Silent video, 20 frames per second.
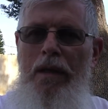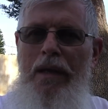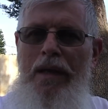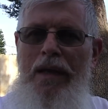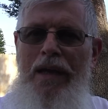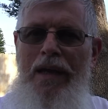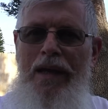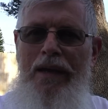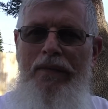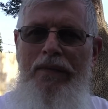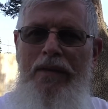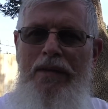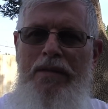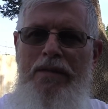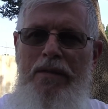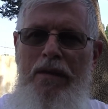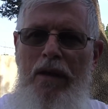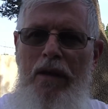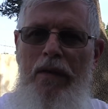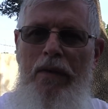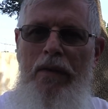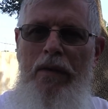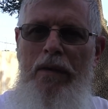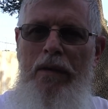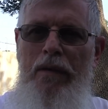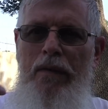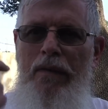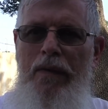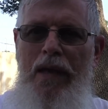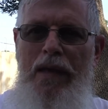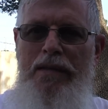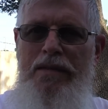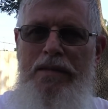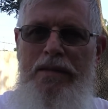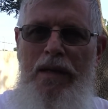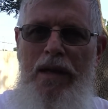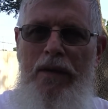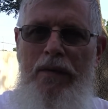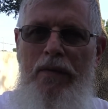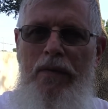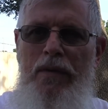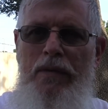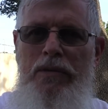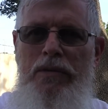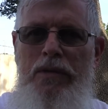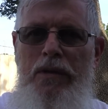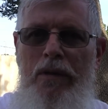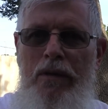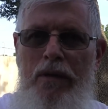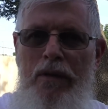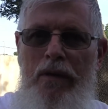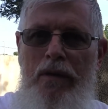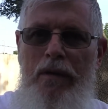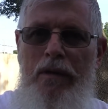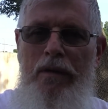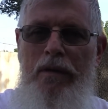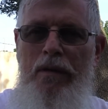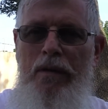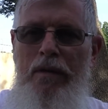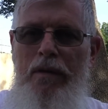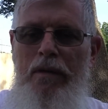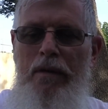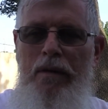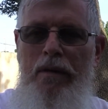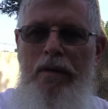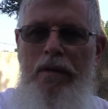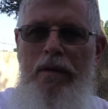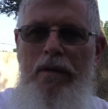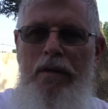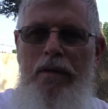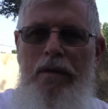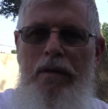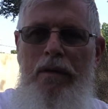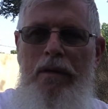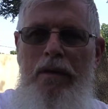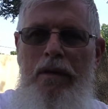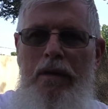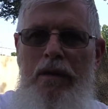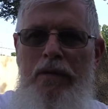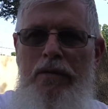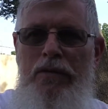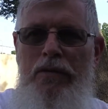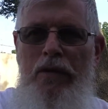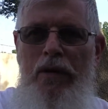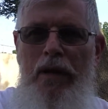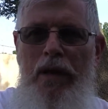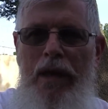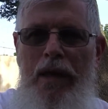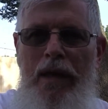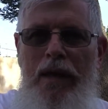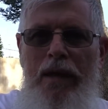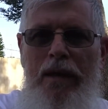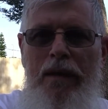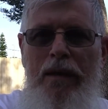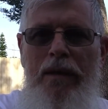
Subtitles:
had this on that side of the chair yesterday.